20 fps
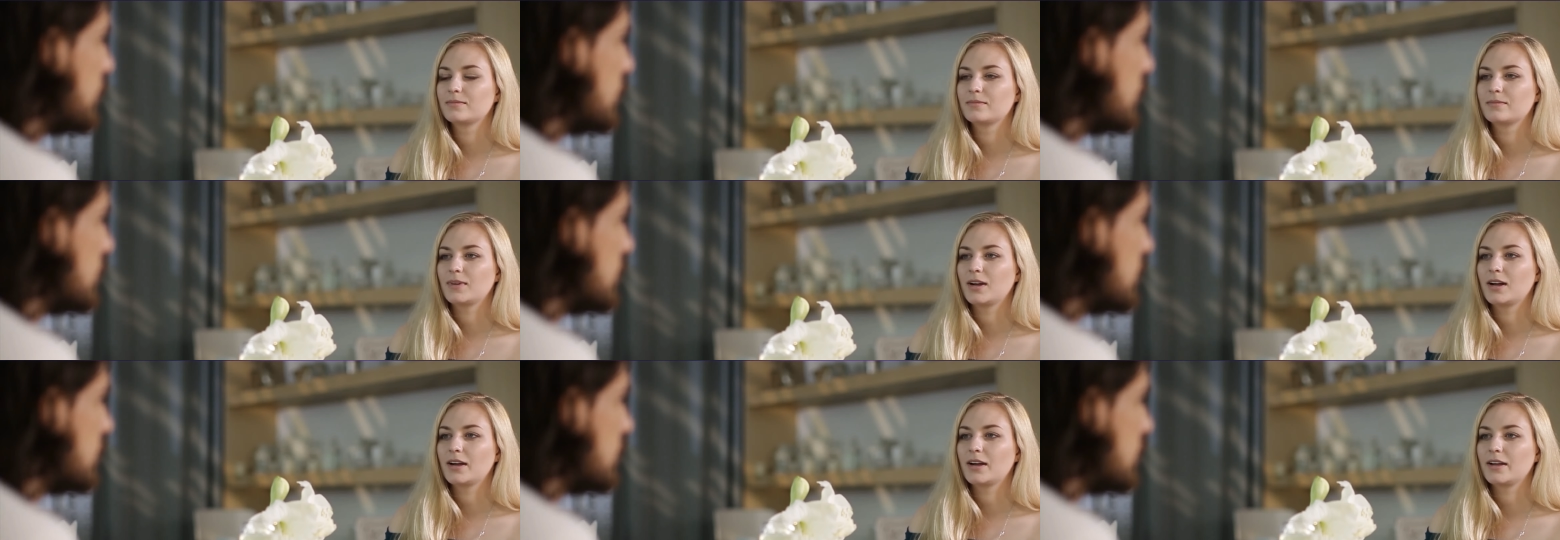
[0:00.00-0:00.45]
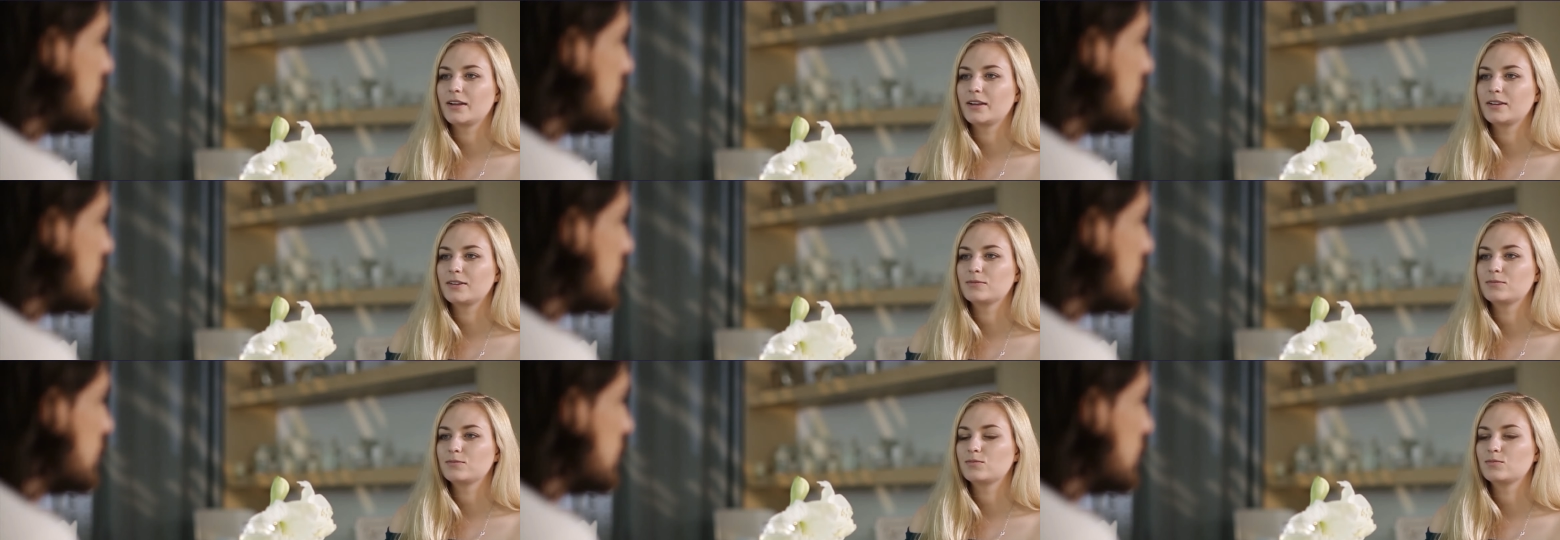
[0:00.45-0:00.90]
Speaker 1: I
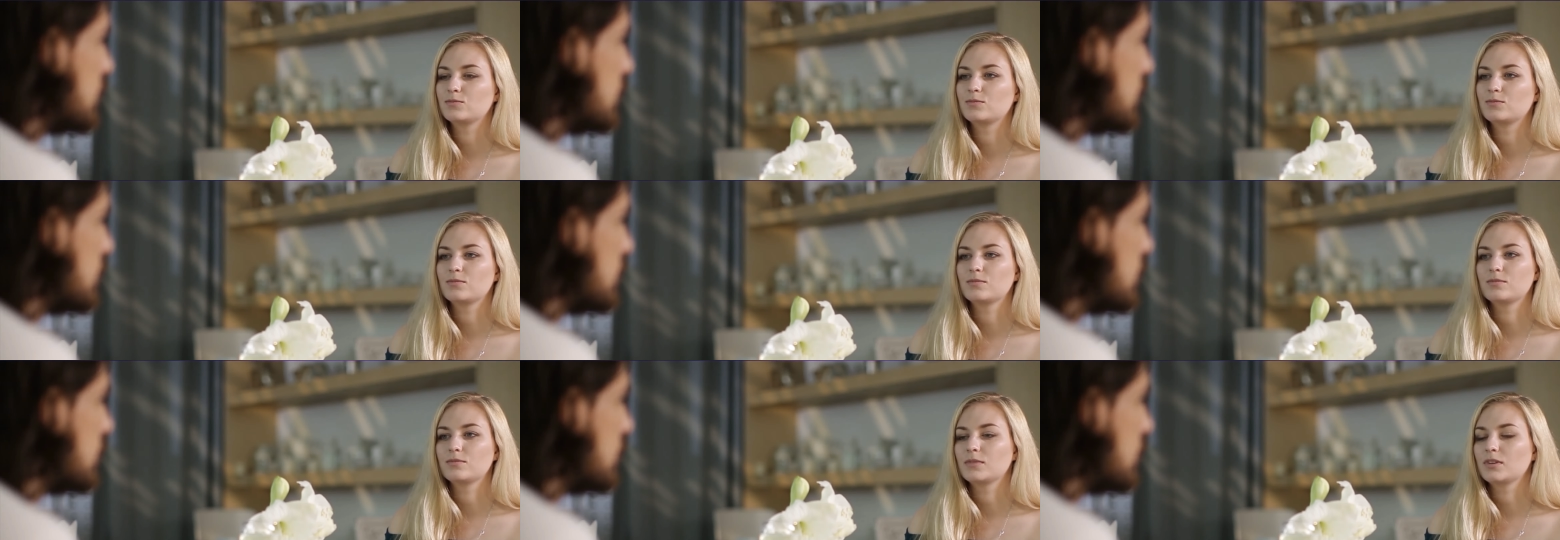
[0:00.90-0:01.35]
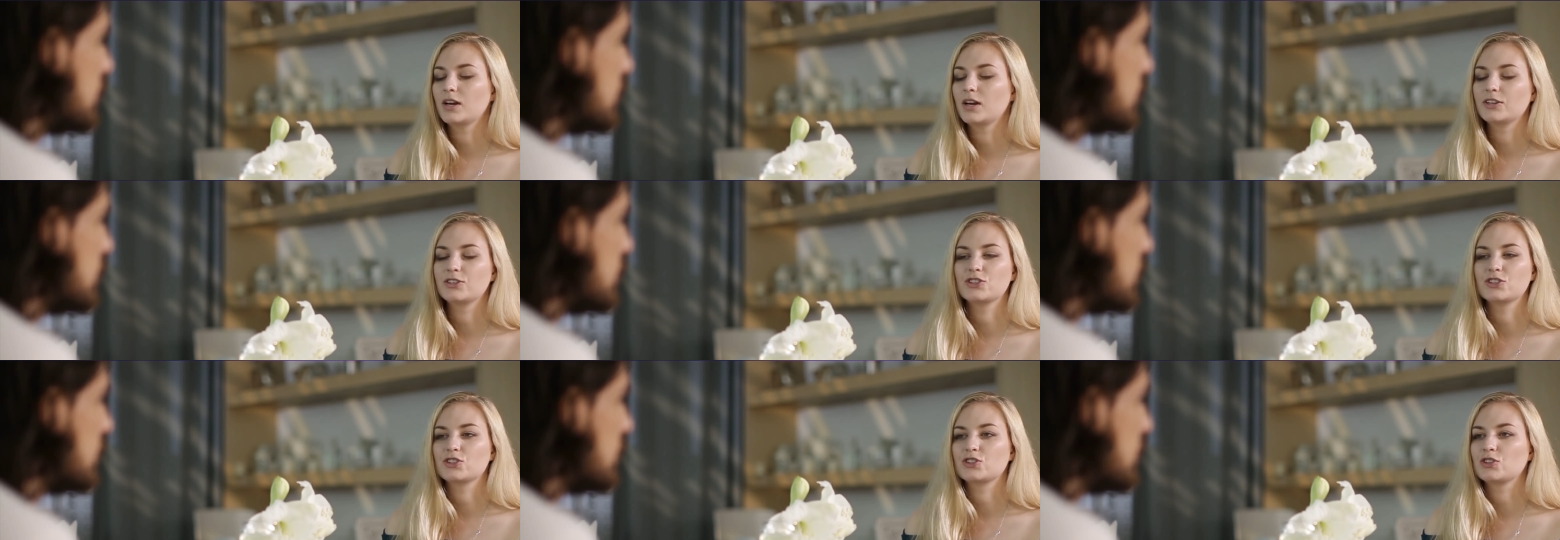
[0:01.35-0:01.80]
I
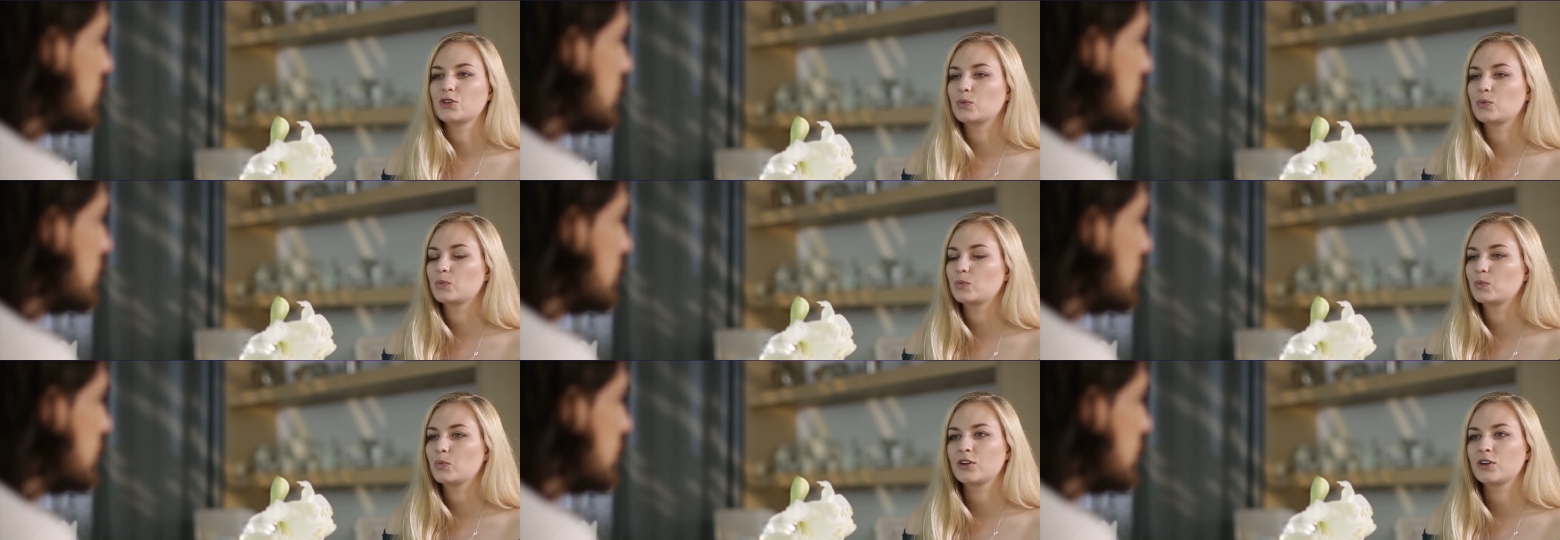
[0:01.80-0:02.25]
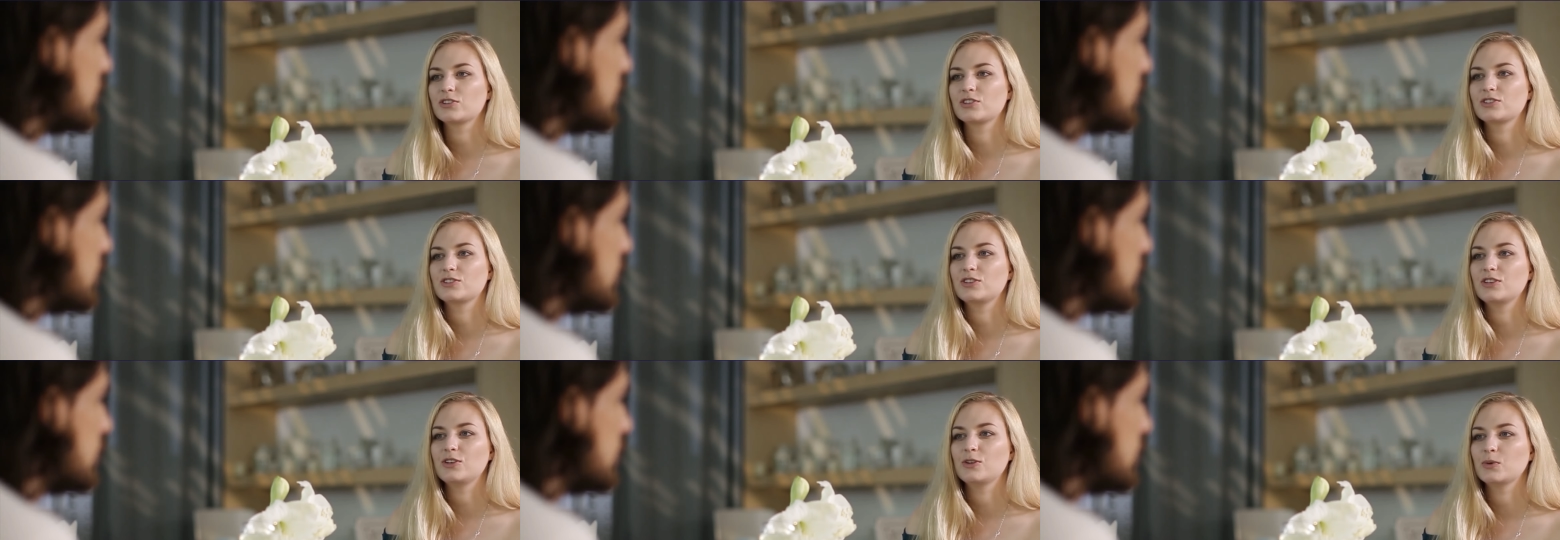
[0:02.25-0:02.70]
just don't want to
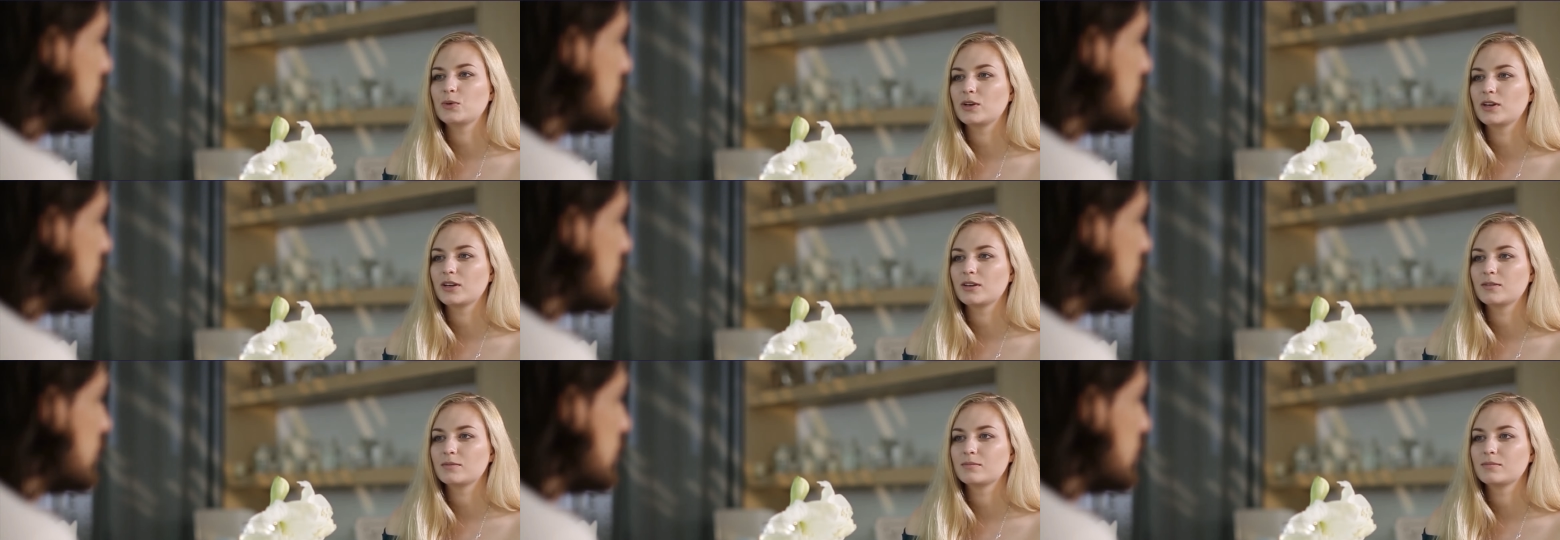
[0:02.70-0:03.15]
see you again.